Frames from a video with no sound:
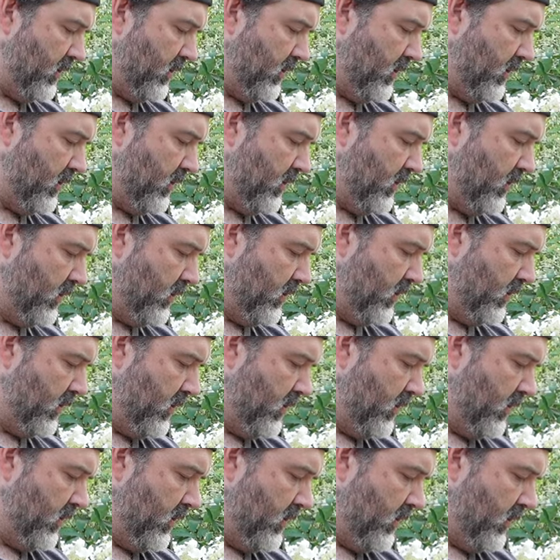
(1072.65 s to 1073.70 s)

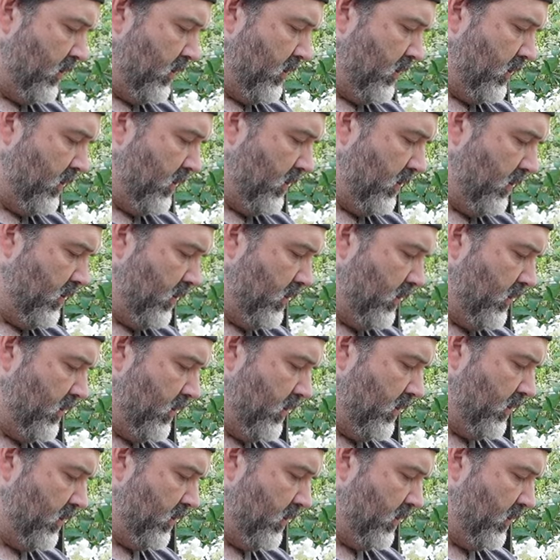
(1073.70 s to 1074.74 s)

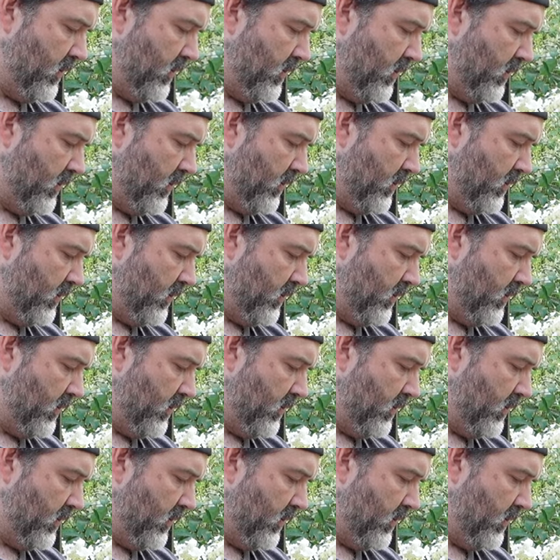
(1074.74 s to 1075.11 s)
No one is speaking in this clip.